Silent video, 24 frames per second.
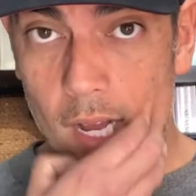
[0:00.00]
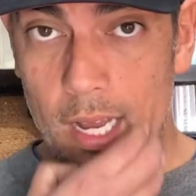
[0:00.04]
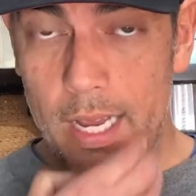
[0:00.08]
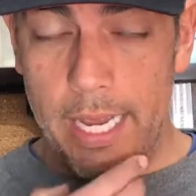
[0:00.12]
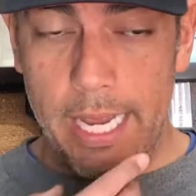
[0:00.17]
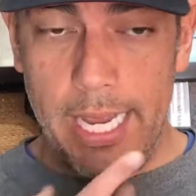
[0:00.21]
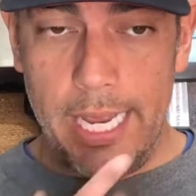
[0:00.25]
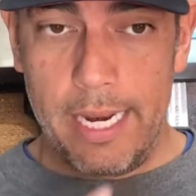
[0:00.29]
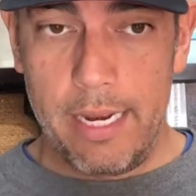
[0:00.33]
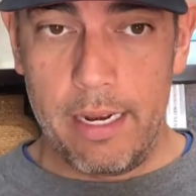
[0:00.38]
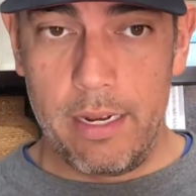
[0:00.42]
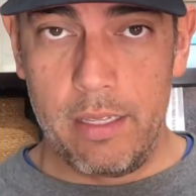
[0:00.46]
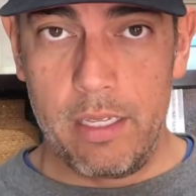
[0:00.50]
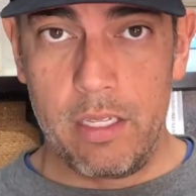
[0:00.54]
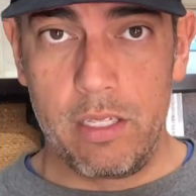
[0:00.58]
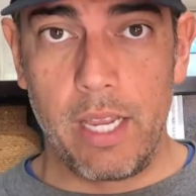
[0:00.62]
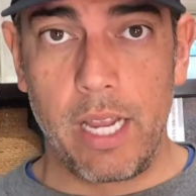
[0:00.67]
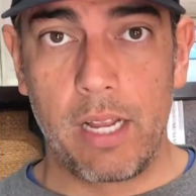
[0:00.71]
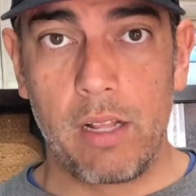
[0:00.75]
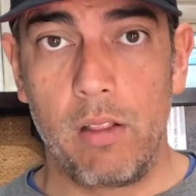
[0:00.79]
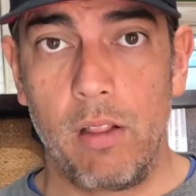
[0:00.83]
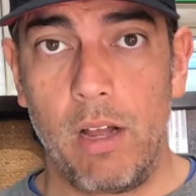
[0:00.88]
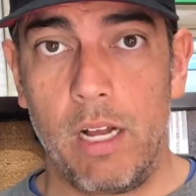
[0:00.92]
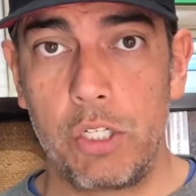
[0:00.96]
in the
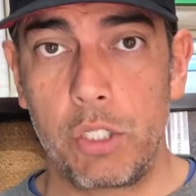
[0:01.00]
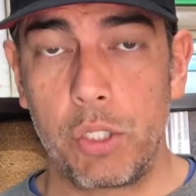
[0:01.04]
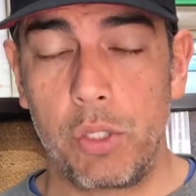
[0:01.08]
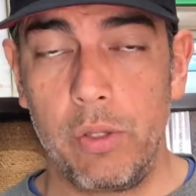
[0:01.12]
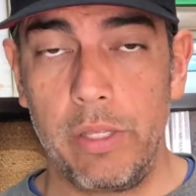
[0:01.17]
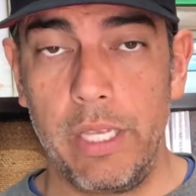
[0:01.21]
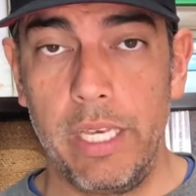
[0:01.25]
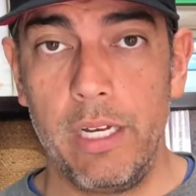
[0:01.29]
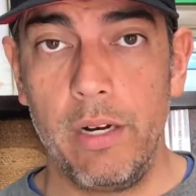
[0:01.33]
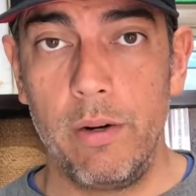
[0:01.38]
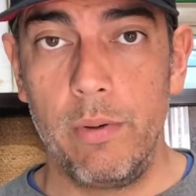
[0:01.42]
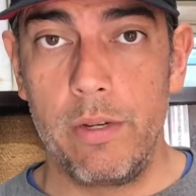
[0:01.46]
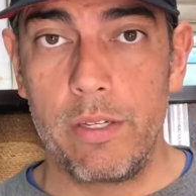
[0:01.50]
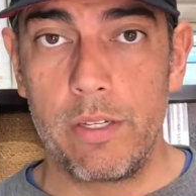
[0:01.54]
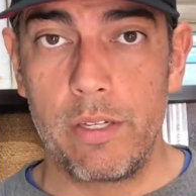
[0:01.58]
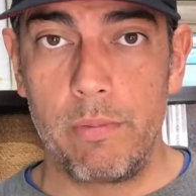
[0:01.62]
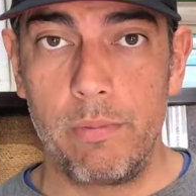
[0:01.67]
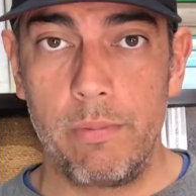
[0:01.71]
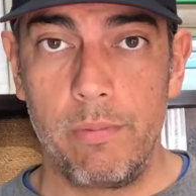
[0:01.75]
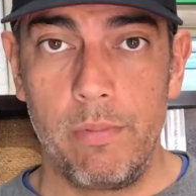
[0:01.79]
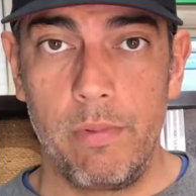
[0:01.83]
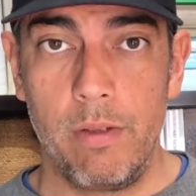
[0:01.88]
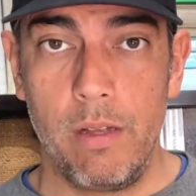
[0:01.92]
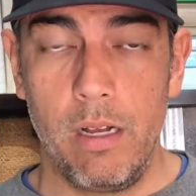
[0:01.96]
psychological
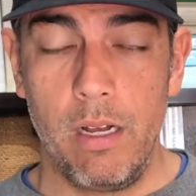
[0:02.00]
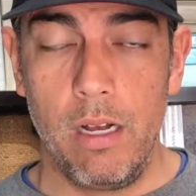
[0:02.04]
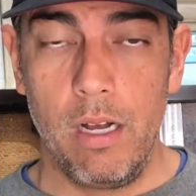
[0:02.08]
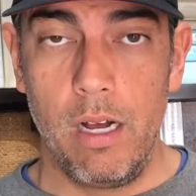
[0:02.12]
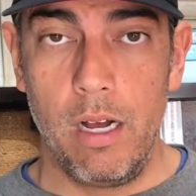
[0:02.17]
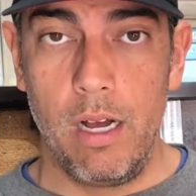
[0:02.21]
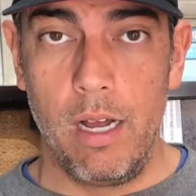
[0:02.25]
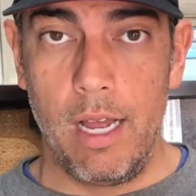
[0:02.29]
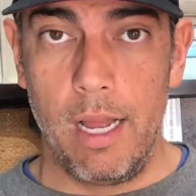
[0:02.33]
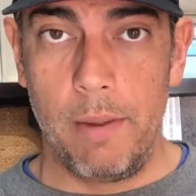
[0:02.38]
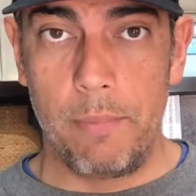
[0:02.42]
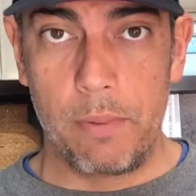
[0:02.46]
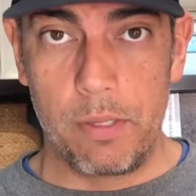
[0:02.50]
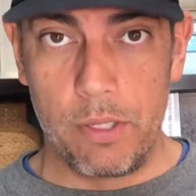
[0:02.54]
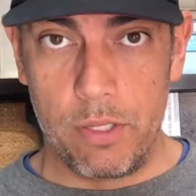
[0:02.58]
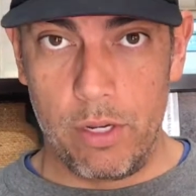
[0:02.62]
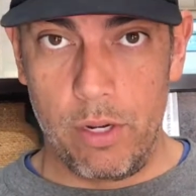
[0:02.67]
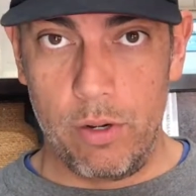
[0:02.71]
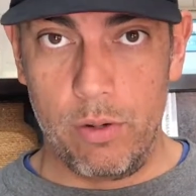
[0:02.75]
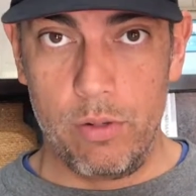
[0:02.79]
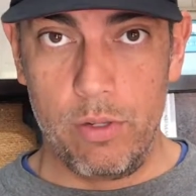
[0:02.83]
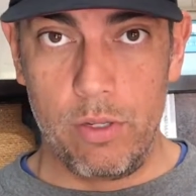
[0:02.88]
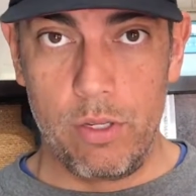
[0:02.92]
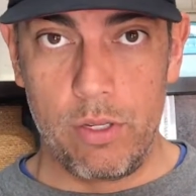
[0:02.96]
egoism
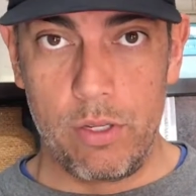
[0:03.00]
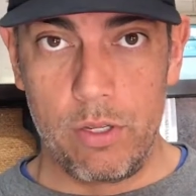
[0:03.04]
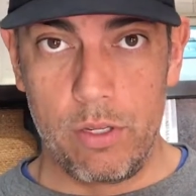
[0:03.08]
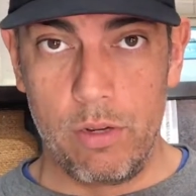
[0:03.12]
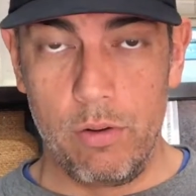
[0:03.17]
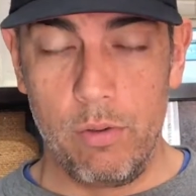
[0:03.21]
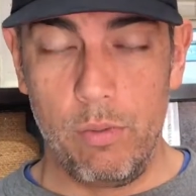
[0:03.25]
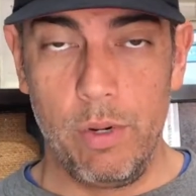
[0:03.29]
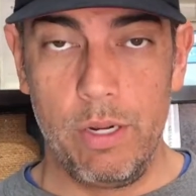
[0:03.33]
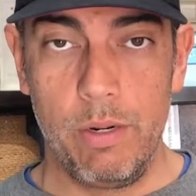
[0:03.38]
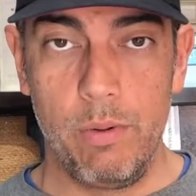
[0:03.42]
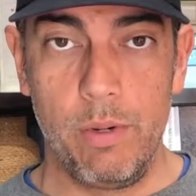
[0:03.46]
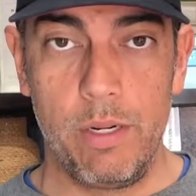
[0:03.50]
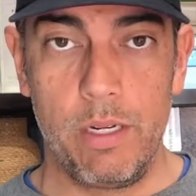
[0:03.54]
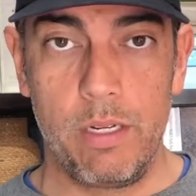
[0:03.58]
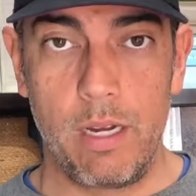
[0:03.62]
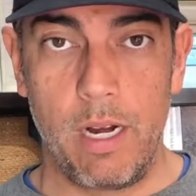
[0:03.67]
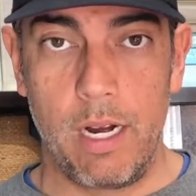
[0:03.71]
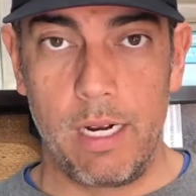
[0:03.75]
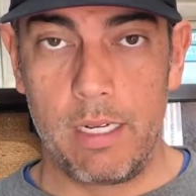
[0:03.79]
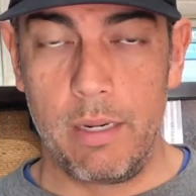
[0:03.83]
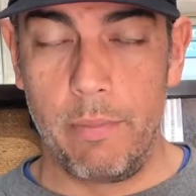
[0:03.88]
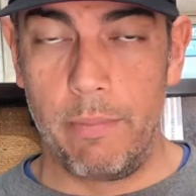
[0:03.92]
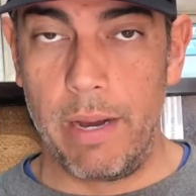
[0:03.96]
episodes, we
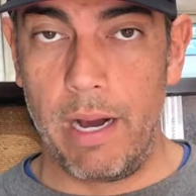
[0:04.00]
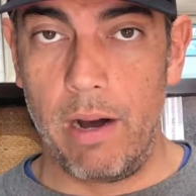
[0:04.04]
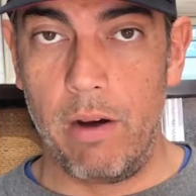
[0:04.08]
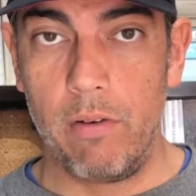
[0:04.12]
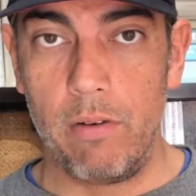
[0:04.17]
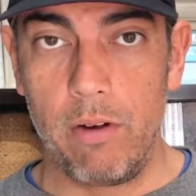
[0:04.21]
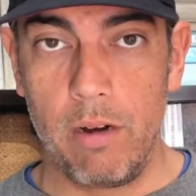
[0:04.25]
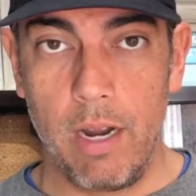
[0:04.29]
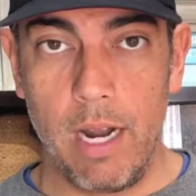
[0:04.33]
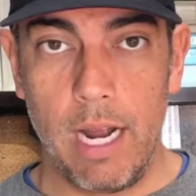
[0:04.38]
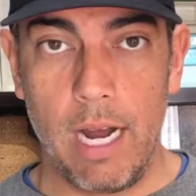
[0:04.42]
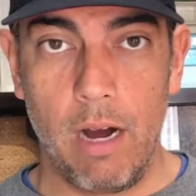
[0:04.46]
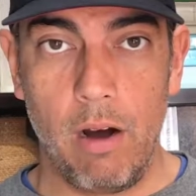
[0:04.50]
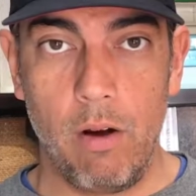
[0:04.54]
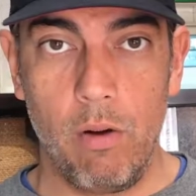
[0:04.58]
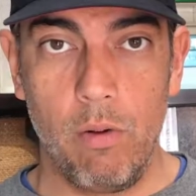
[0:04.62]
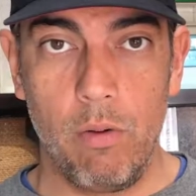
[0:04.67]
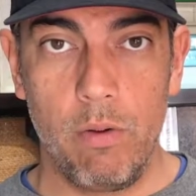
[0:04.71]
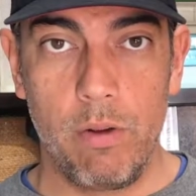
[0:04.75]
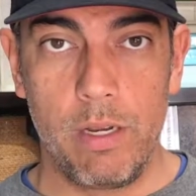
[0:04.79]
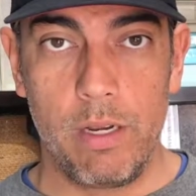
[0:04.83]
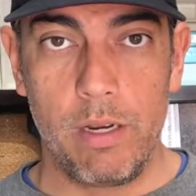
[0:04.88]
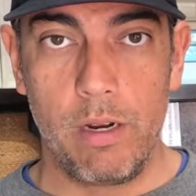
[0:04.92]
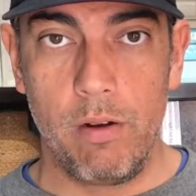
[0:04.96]
talked about how
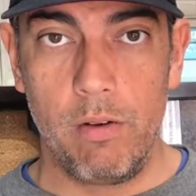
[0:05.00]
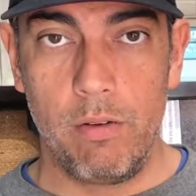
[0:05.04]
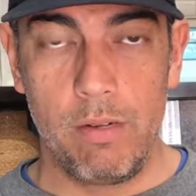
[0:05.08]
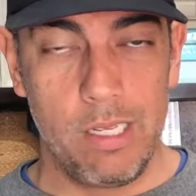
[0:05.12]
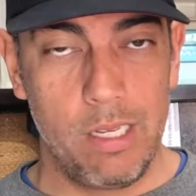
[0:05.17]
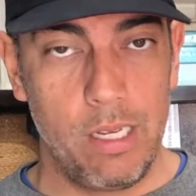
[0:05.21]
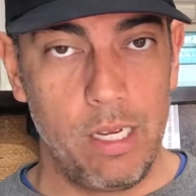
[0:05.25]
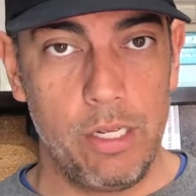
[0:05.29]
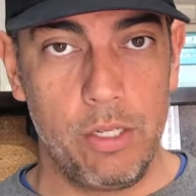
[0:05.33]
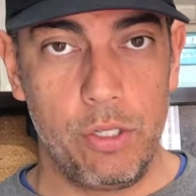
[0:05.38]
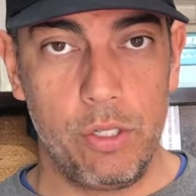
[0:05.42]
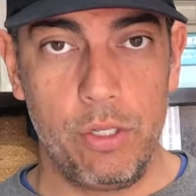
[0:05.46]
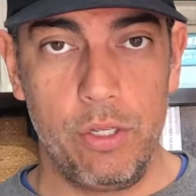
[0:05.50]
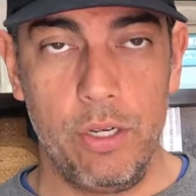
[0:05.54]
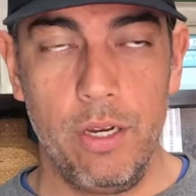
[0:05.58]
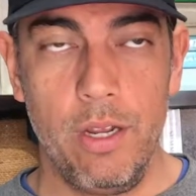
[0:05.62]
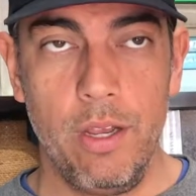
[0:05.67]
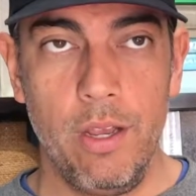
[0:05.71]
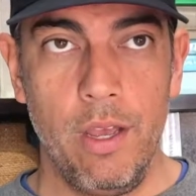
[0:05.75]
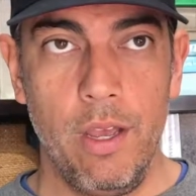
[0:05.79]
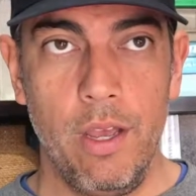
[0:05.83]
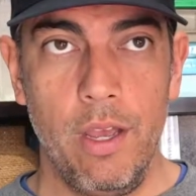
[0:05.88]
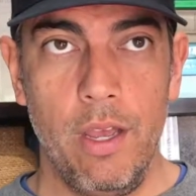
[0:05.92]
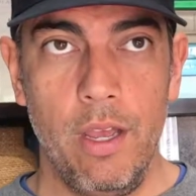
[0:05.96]

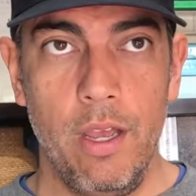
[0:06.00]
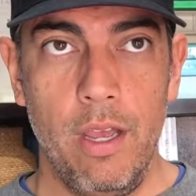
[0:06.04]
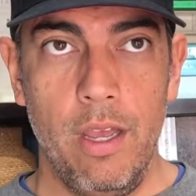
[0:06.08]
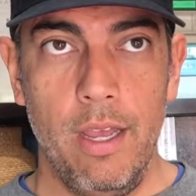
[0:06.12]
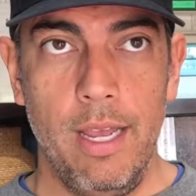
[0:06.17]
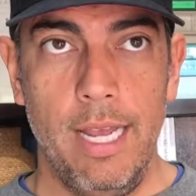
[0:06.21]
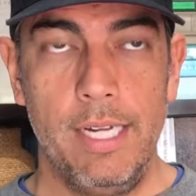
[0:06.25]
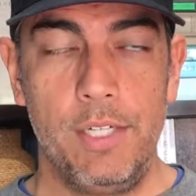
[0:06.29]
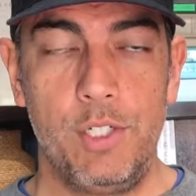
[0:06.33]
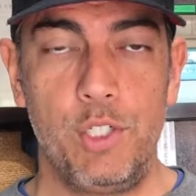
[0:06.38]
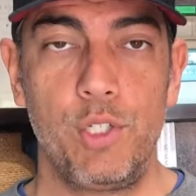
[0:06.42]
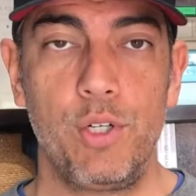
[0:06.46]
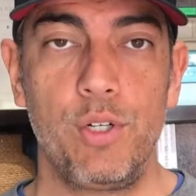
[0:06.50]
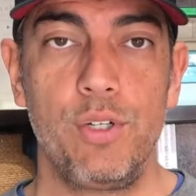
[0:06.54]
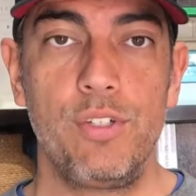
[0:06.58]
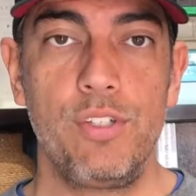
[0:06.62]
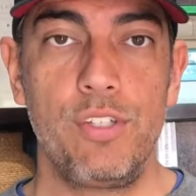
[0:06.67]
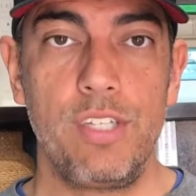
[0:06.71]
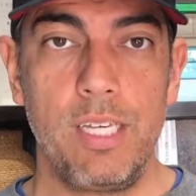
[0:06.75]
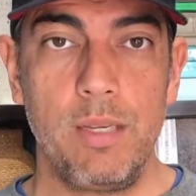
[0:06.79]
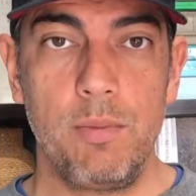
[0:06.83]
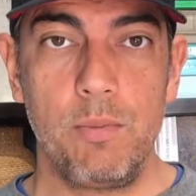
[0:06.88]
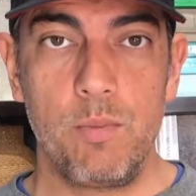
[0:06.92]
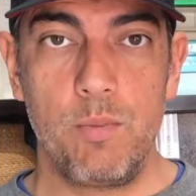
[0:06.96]
it sure
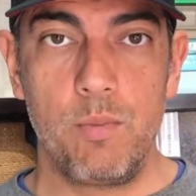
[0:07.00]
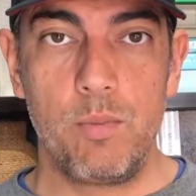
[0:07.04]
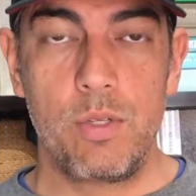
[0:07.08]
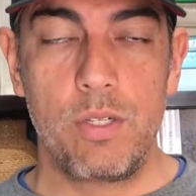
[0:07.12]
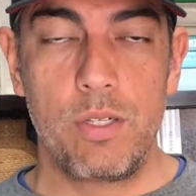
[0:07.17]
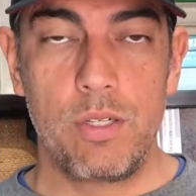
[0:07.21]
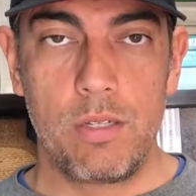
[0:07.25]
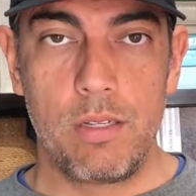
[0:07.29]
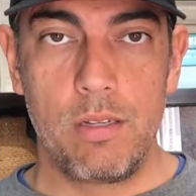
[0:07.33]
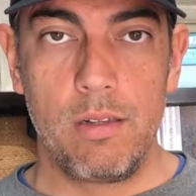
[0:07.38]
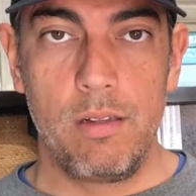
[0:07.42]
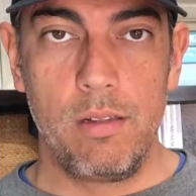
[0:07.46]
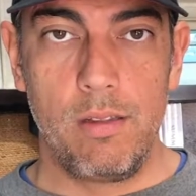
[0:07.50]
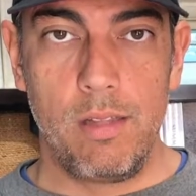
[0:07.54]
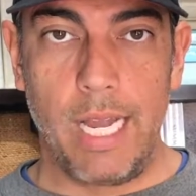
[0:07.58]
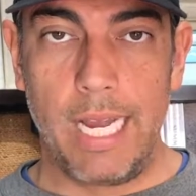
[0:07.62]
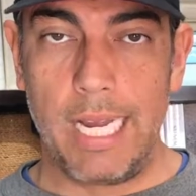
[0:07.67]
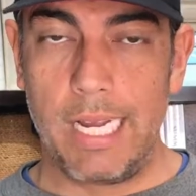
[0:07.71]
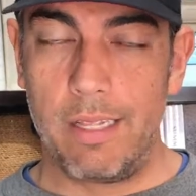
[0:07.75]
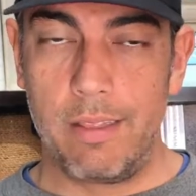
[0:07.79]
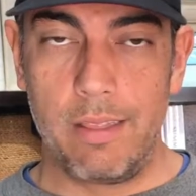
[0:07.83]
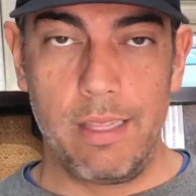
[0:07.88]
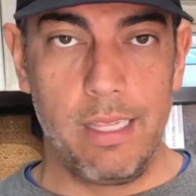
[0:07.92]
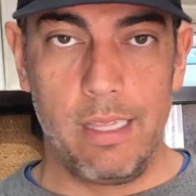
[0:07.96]
seems
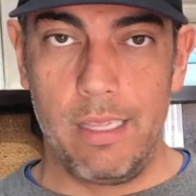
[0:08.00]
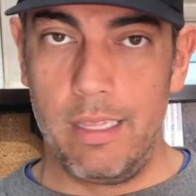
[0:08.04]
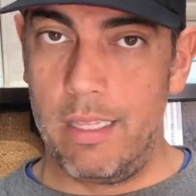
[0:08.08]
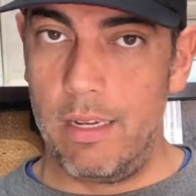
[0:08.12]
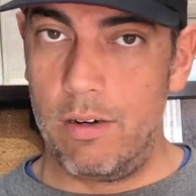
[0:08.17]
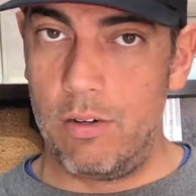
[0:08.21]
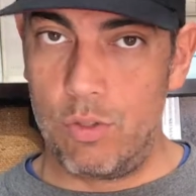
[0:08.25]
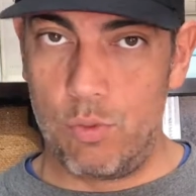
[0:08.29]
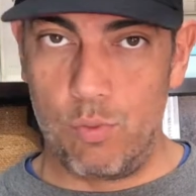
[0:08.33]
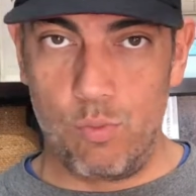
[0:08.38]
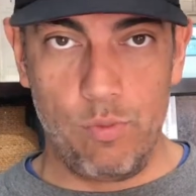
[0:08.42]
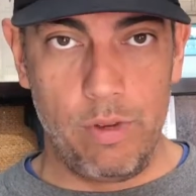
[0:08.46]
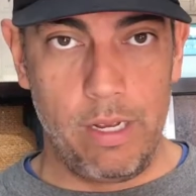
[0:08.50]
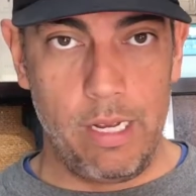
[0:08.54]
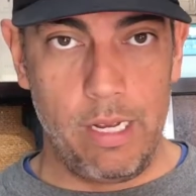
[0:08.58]
like there's